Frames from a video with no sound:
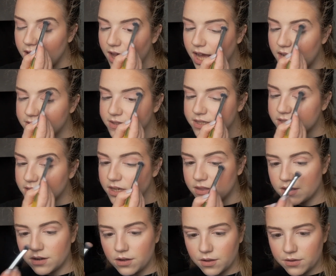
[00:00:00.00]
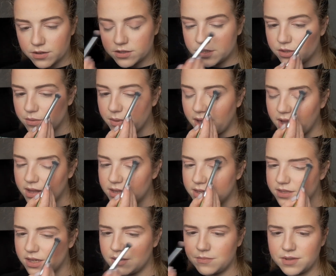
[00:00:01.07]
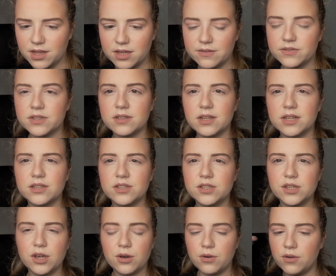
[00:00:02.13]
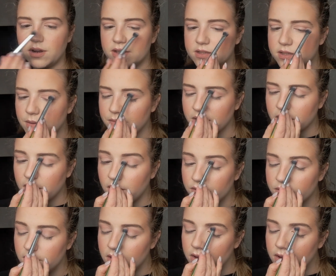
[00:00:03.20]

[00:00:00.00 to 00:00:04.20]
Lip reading: I've seen their other two palettes, I believe it's like Geode and something else.